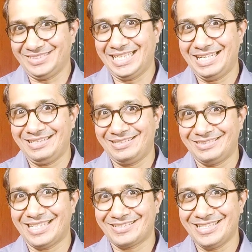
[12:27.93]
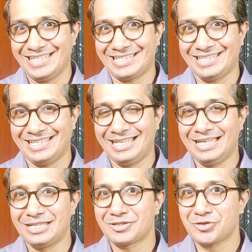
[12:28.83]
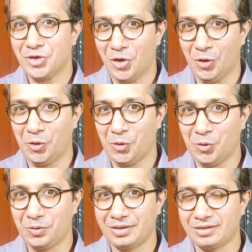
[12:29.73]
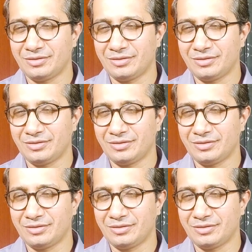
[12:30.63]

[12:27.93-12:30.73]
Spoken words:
Okay, that's it. So